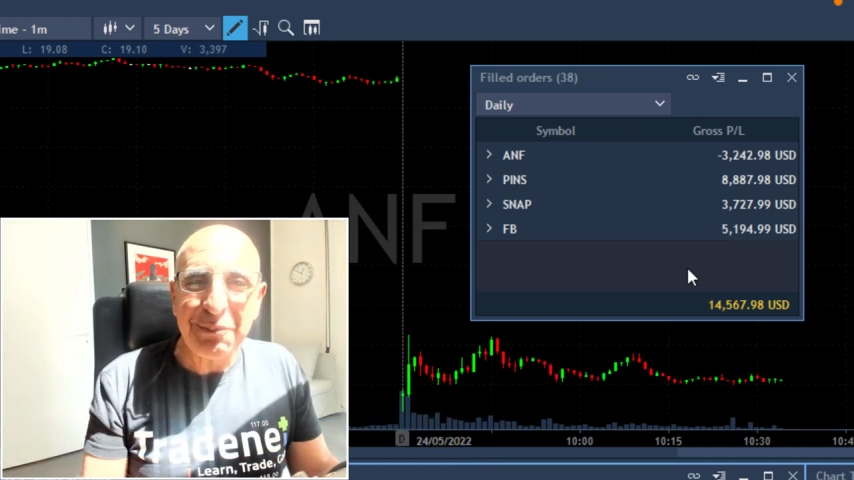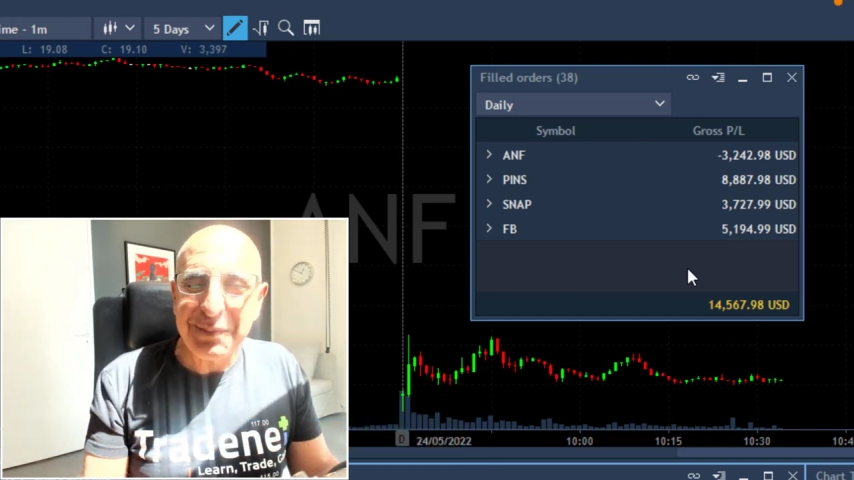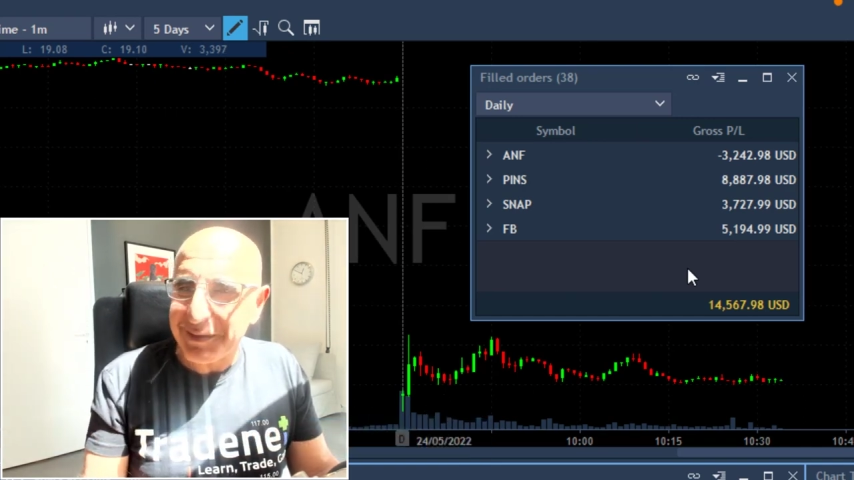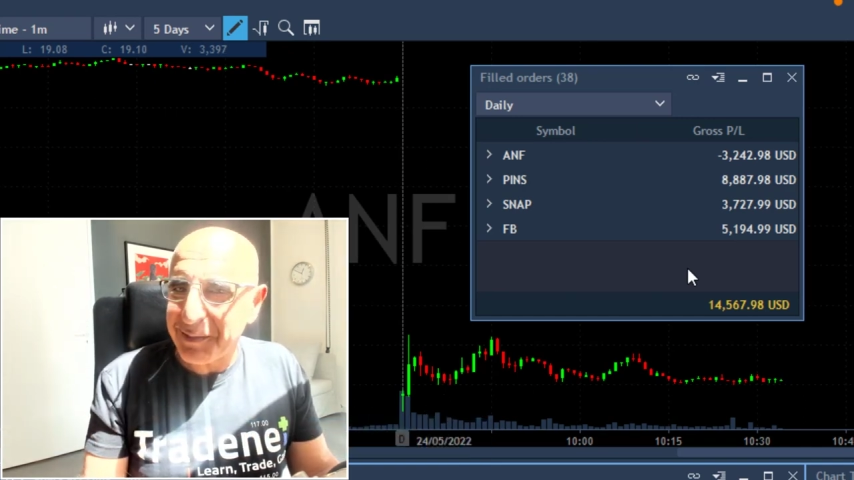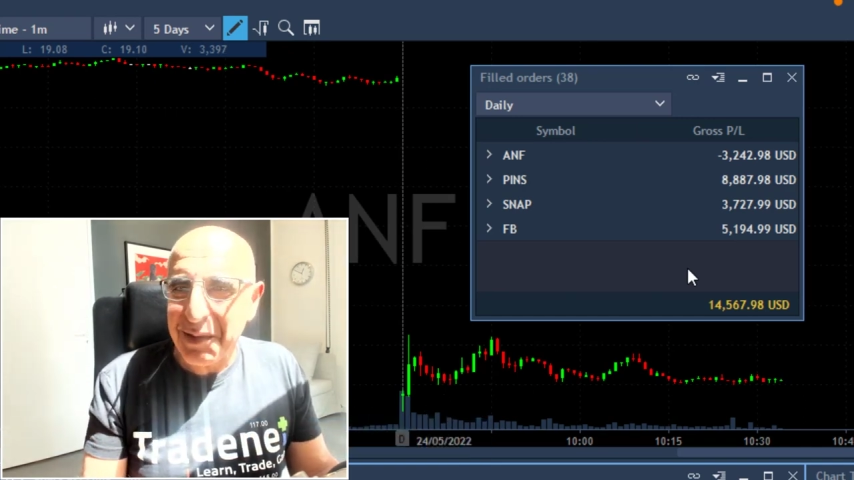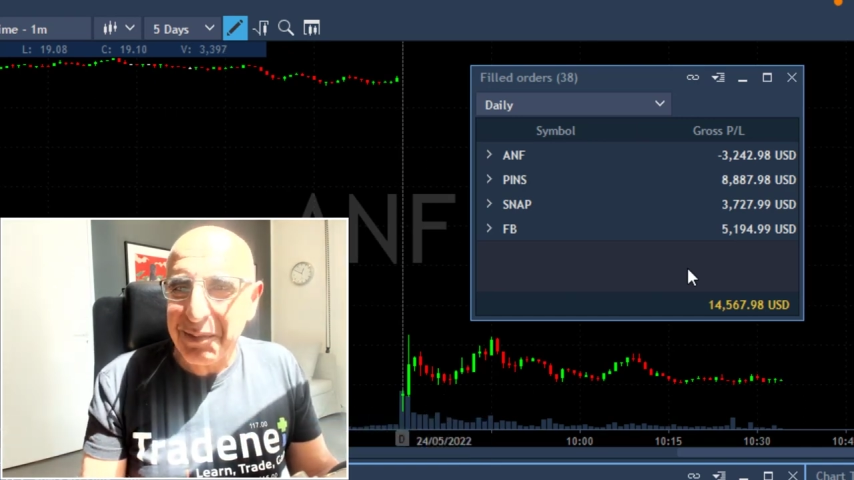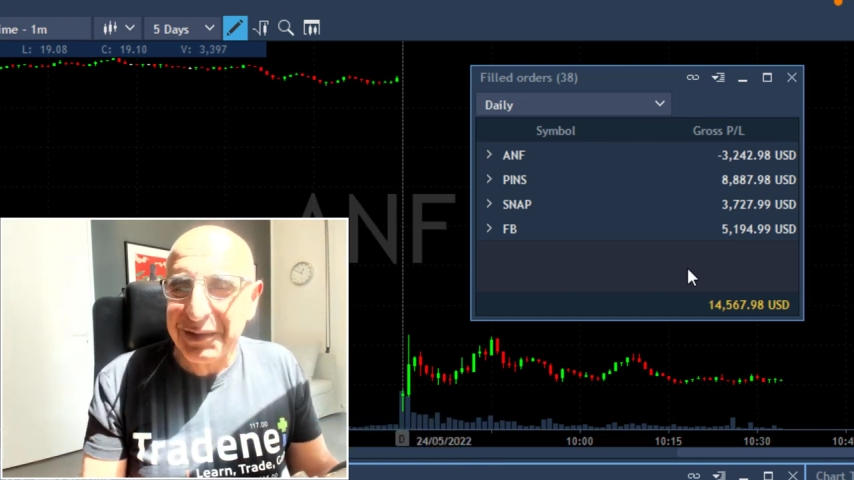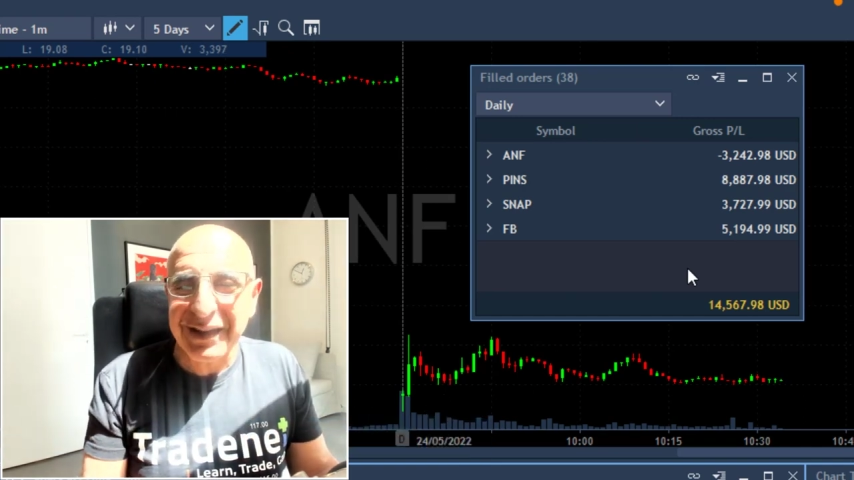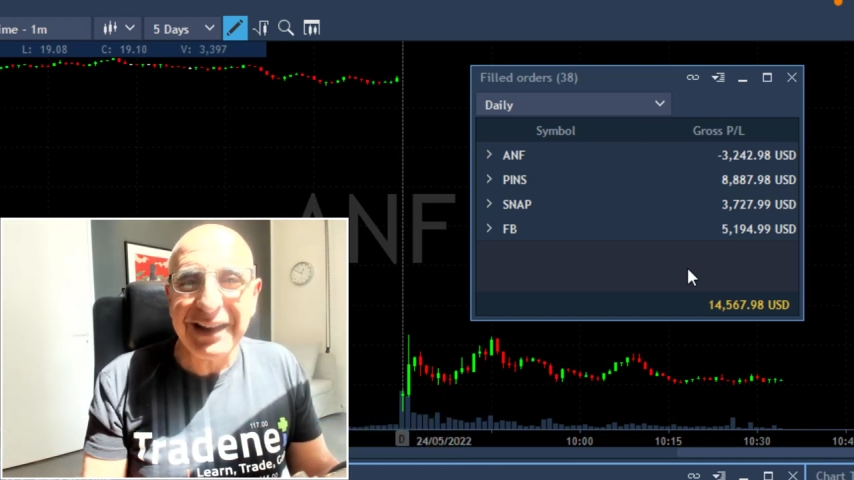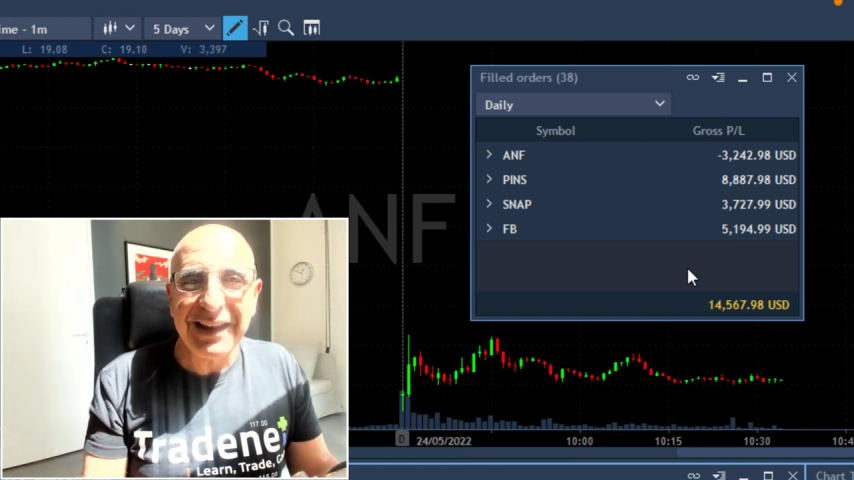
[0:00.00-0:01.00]
Please remember,
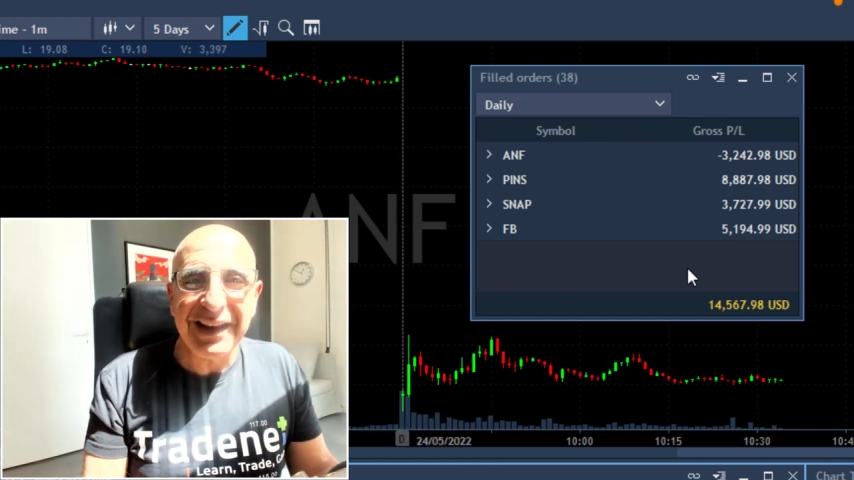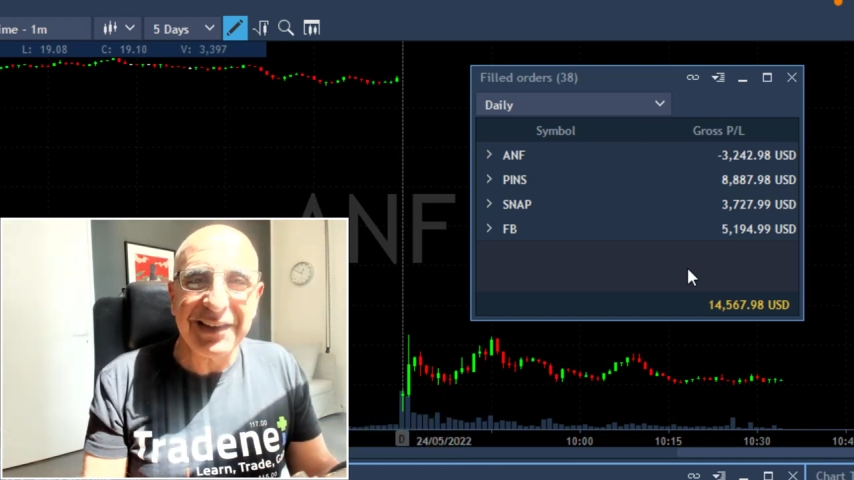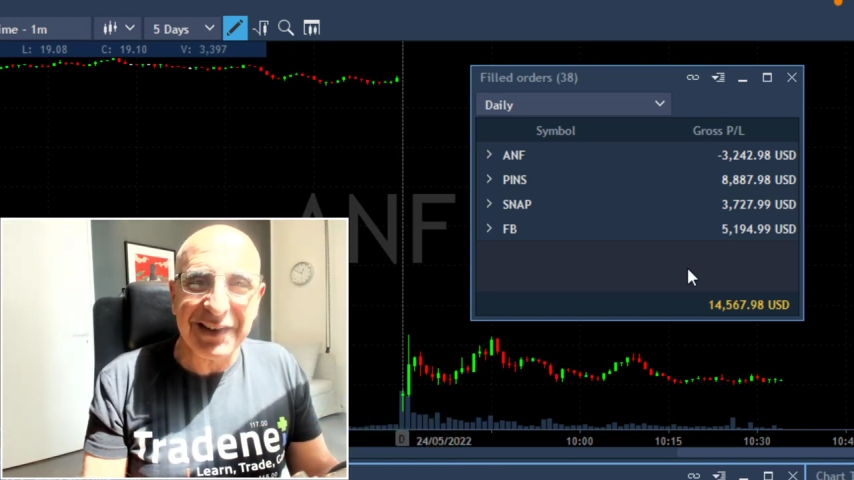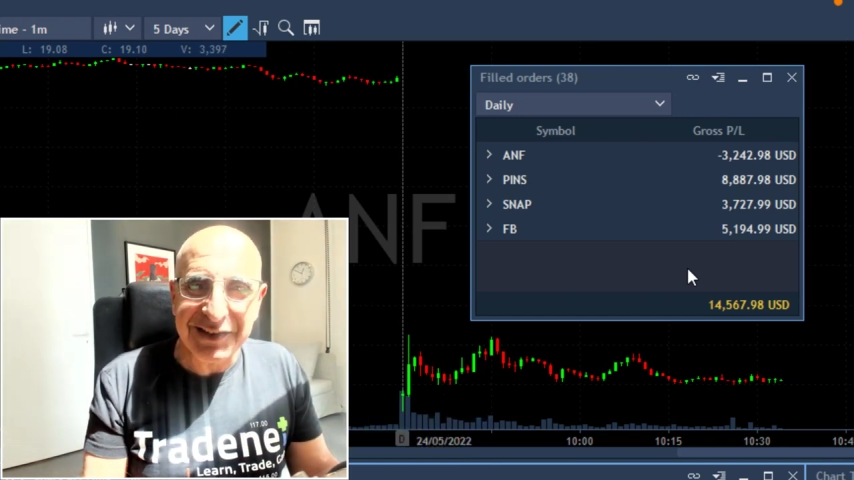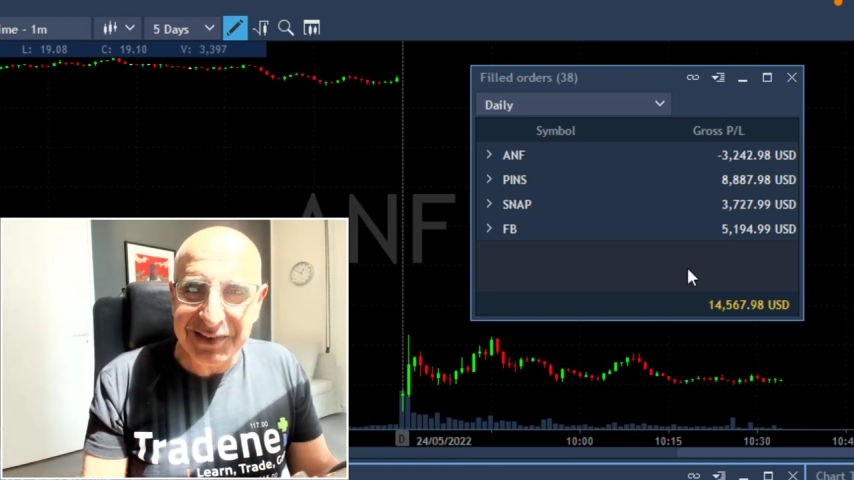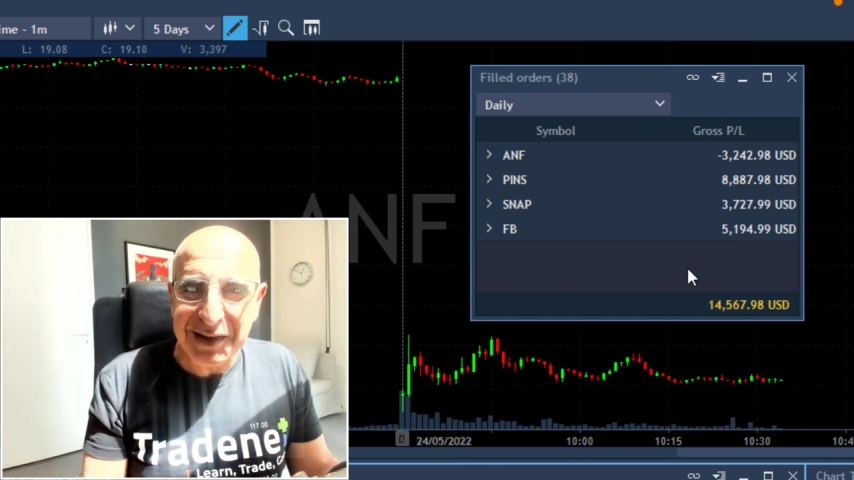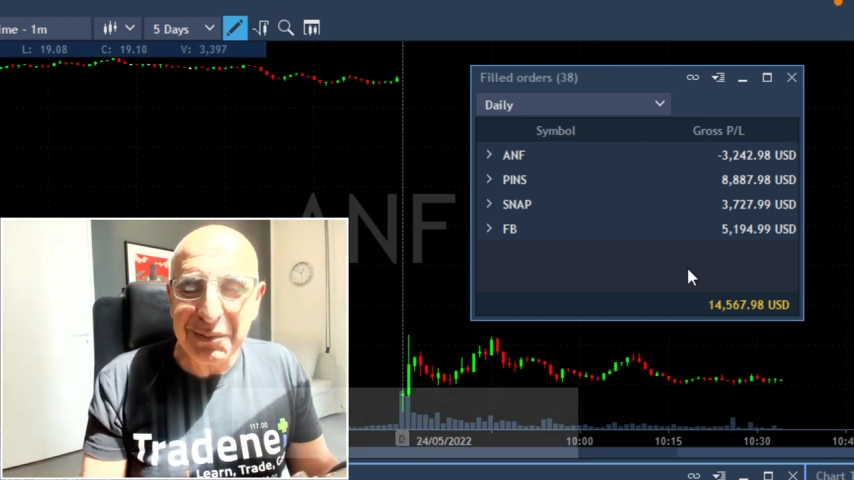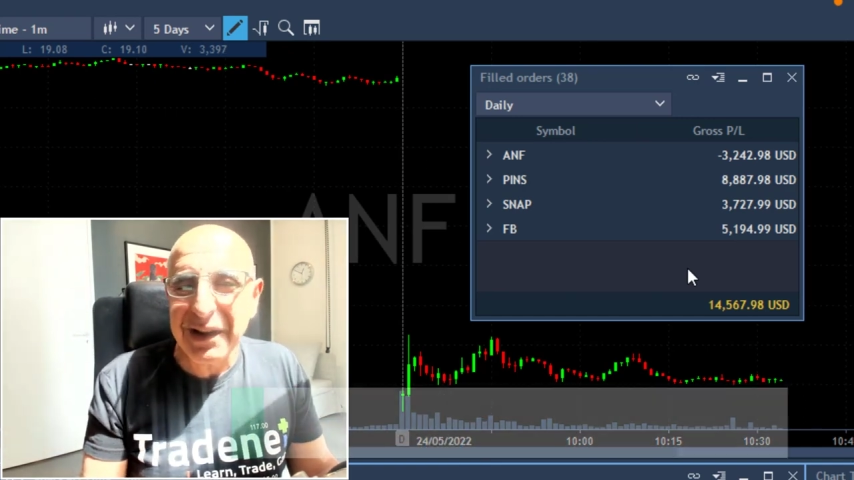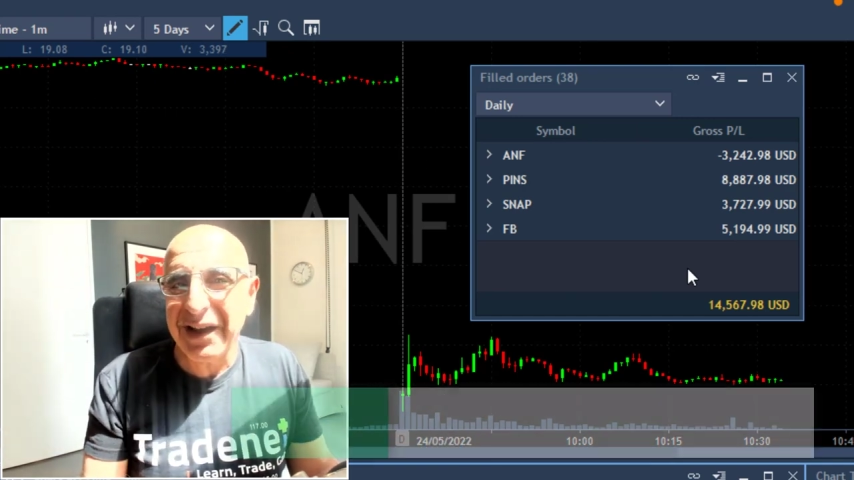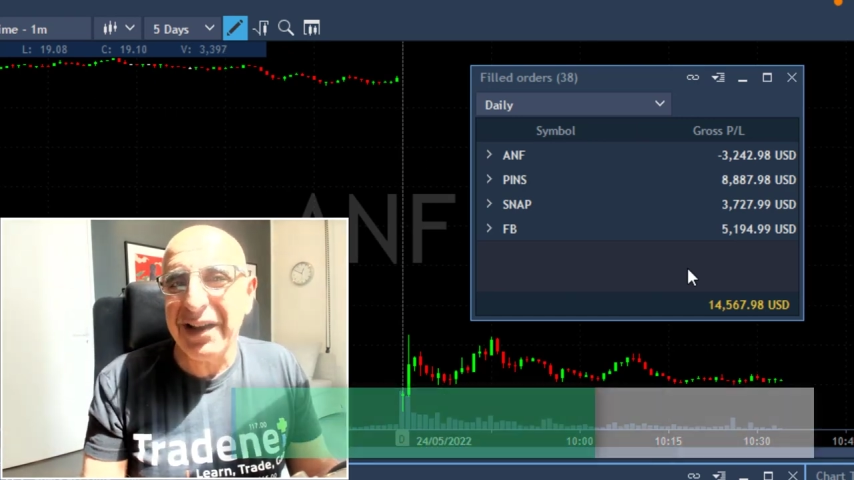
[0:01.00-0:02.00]
trading is
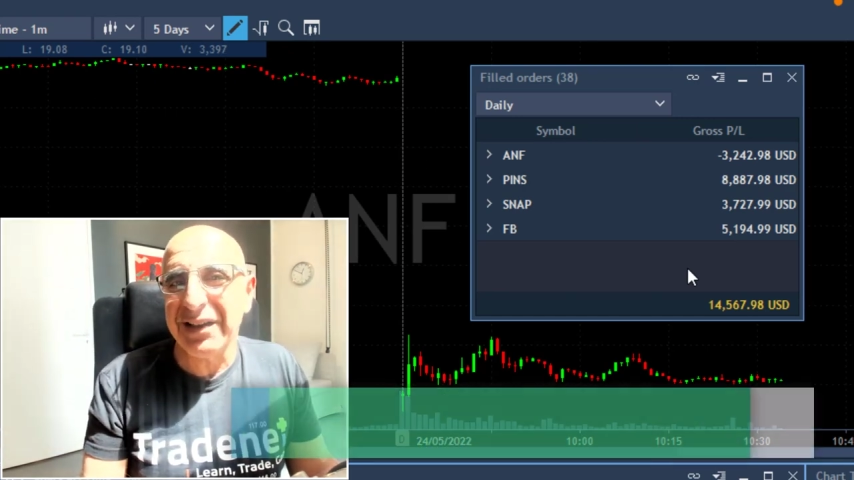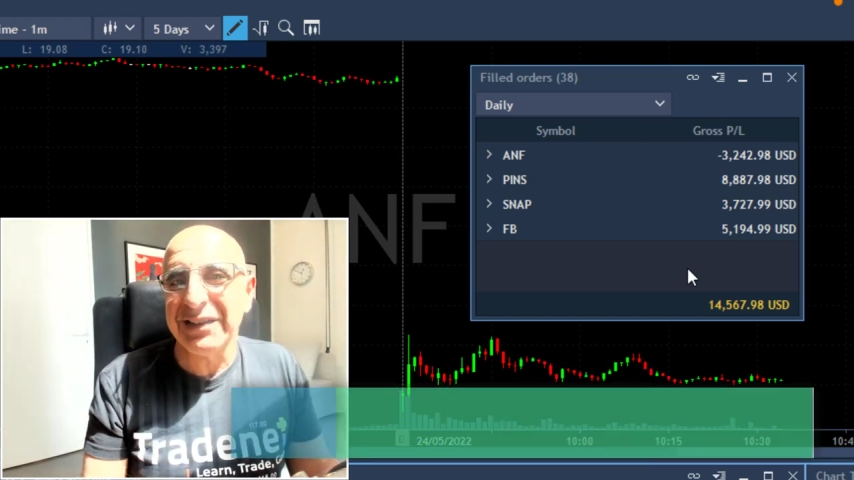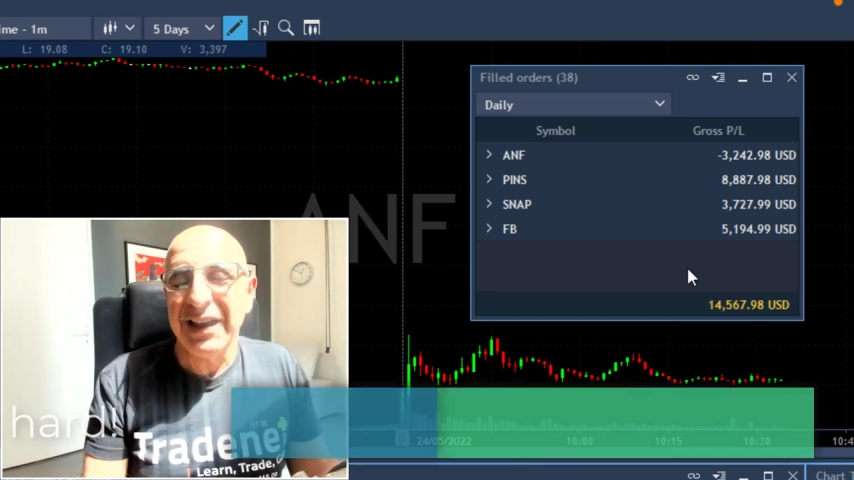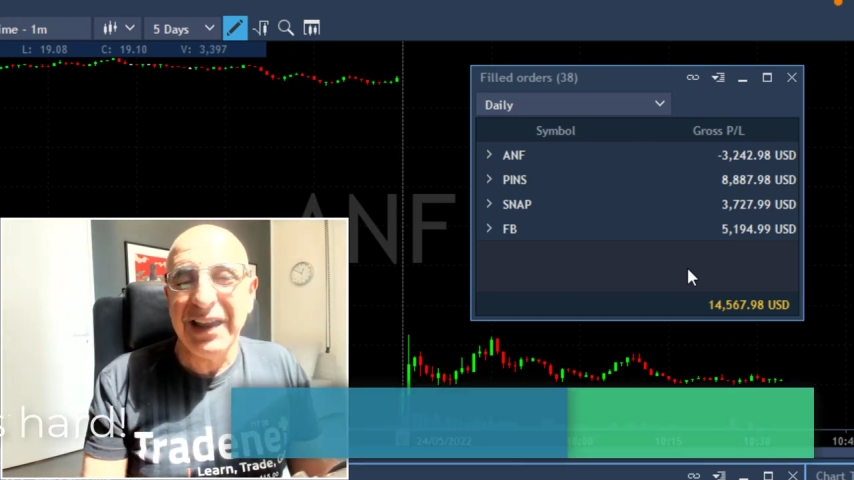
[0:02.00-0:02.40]
extremely hard.